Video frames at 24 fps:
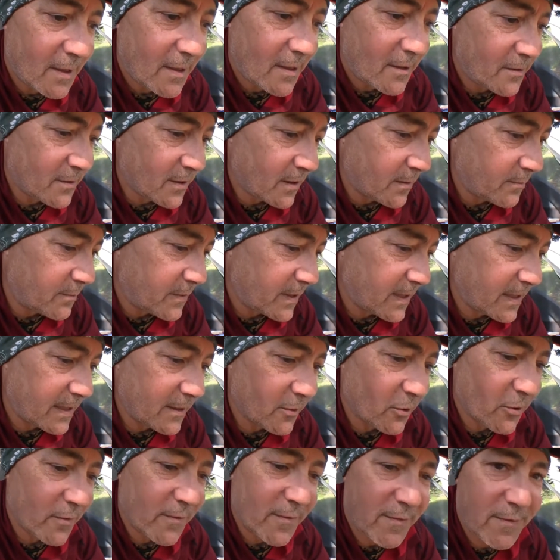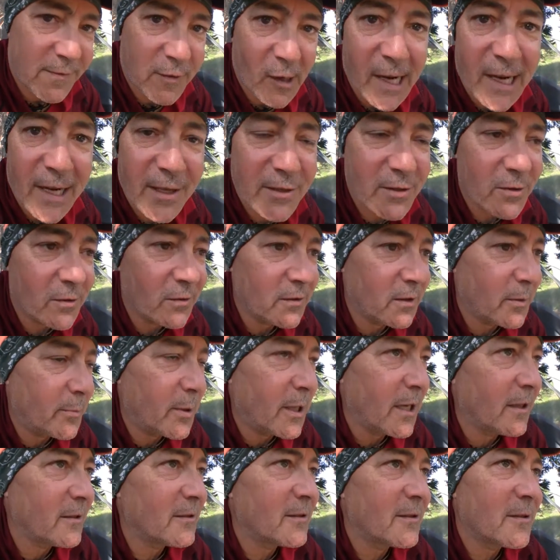something or frazzled
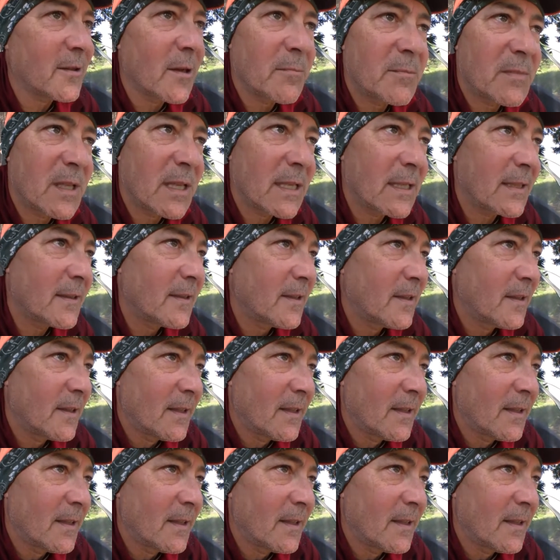about something,